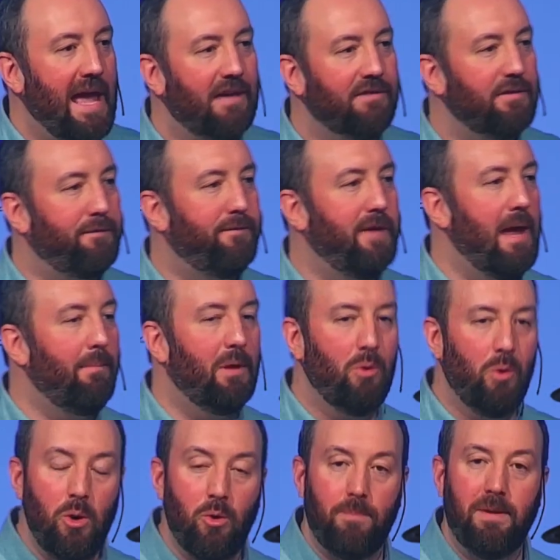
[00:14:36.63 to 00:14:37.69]
as a
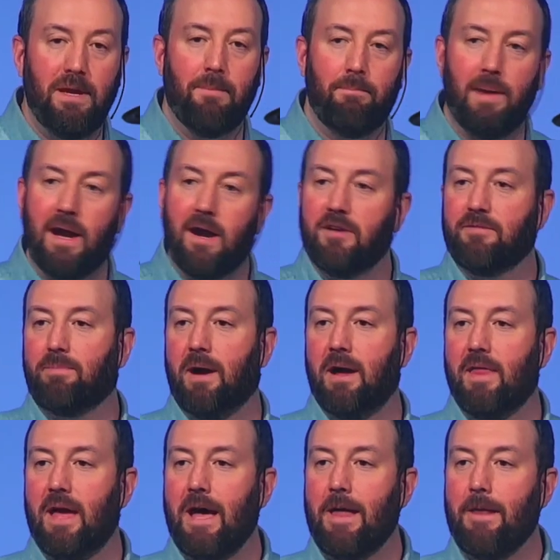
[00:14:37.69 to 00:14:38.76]
family, we would be embarrassed
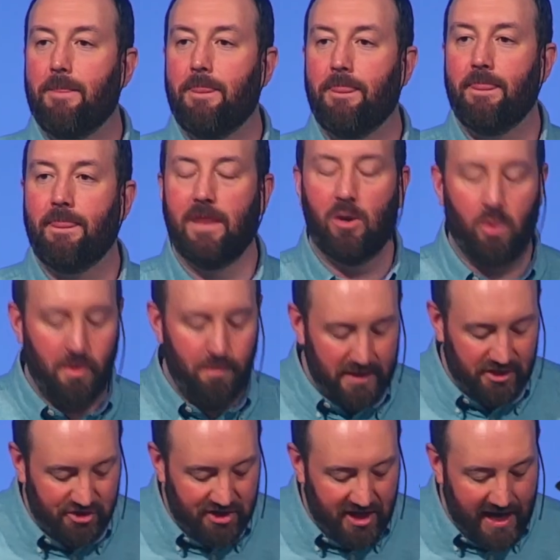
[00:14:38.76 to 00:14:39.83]
by that. There would
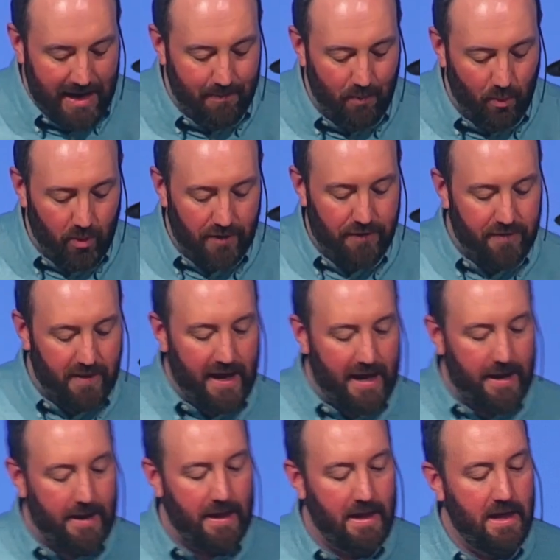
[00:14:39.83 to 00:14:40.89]
be shame with
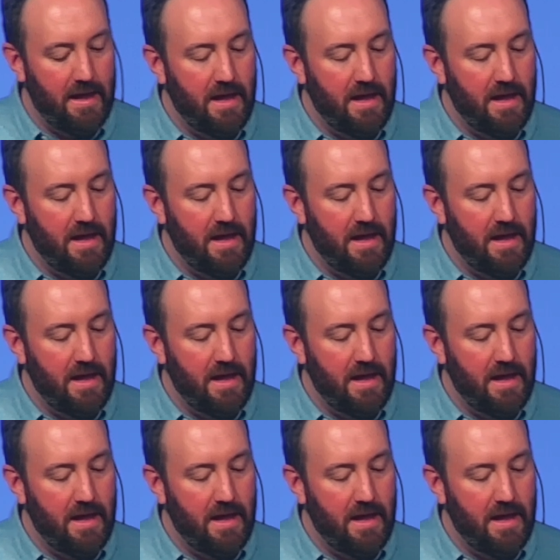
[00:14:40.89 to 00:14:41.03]
that.